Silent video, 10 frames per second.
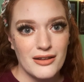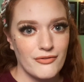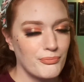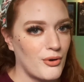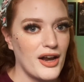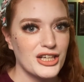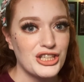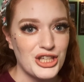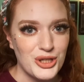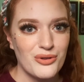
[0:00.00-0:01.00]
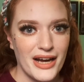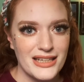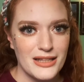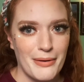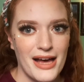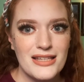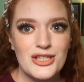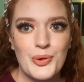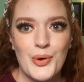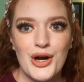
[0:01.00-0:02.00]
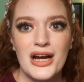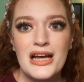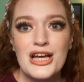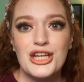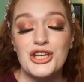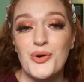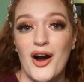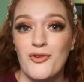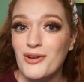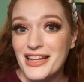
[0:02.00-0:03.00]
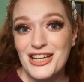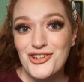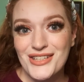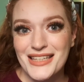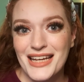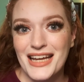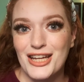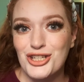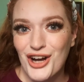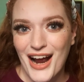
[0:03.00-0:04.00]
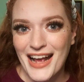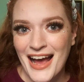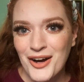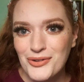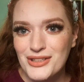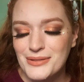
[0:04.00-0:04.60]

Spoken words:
product you liked the best or you are really interested in trying out.